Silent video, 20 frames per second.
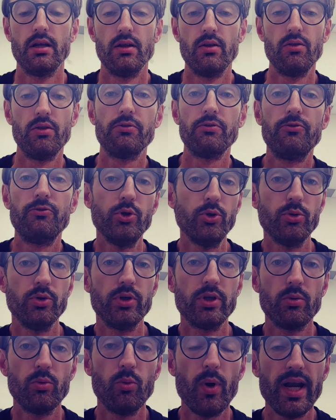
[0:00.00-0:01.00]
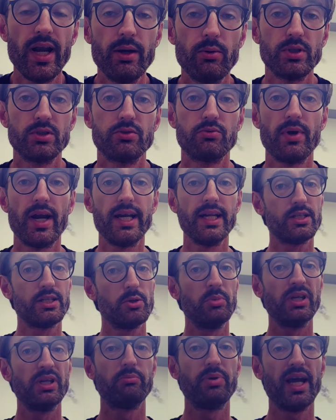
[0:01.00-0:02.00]
the food, when it was ready to
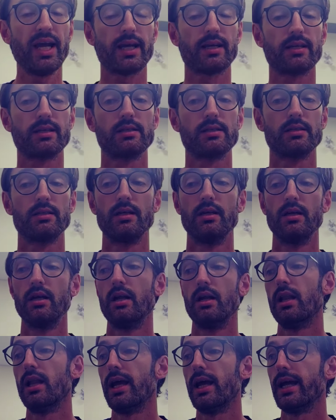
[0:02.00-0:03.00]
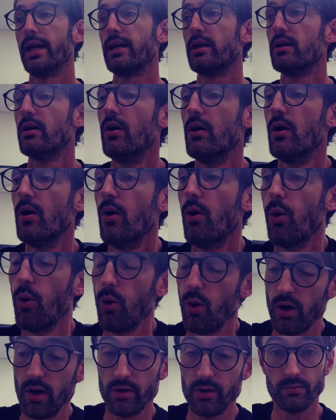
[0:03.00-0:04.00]
be picked,
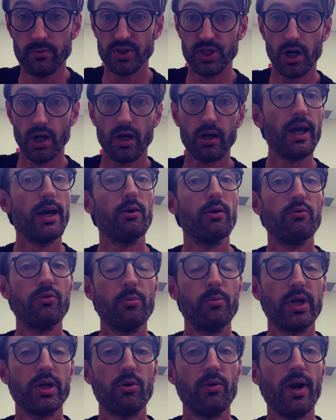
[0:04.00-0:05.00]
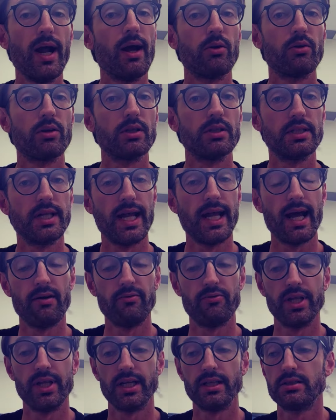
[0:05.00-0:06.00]
or dug out from the ground, because they
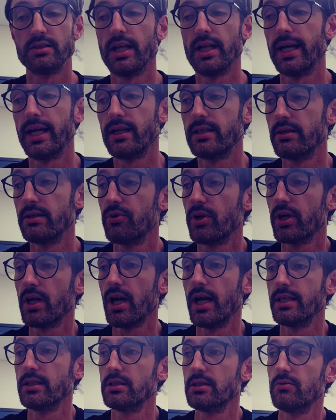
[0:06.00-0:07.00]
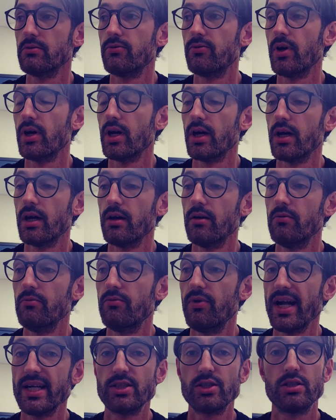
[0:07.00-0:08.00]
have things like different kinds of
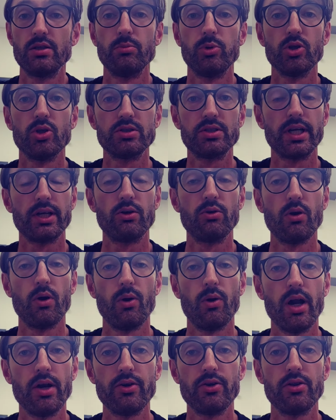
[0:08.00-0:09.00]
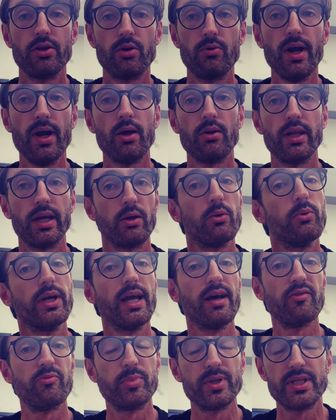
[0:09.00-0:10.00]
vegetables that grow under the ground. Like we
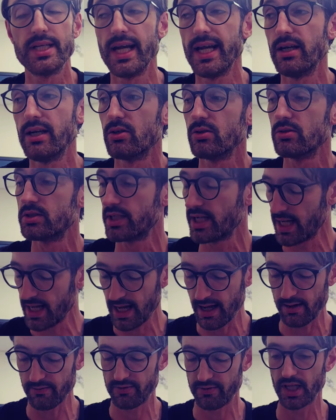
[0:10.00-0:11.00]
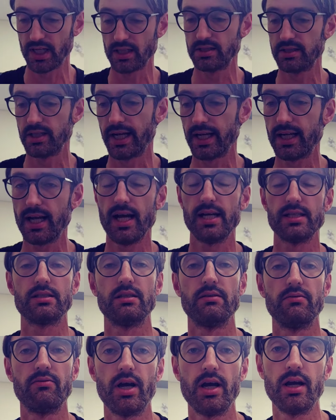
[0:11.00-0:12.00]
have potatoes, they have things like
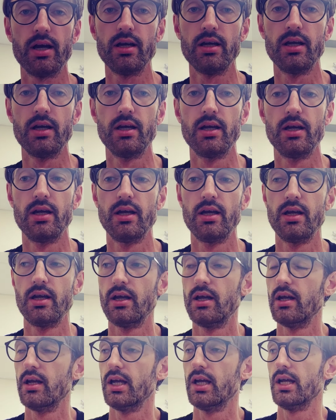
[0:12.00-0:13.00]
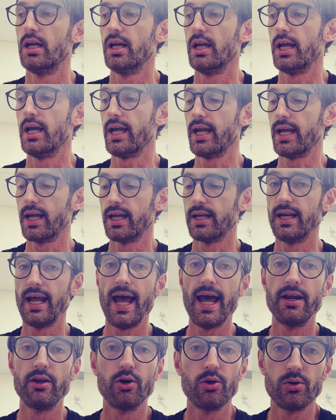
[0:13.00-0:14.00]
cassava and
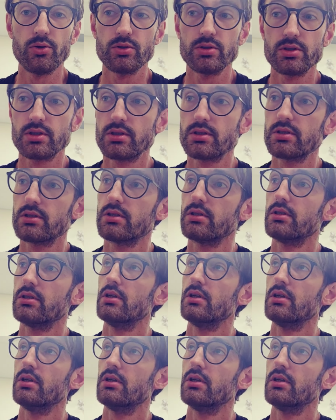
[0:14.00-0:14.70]
edos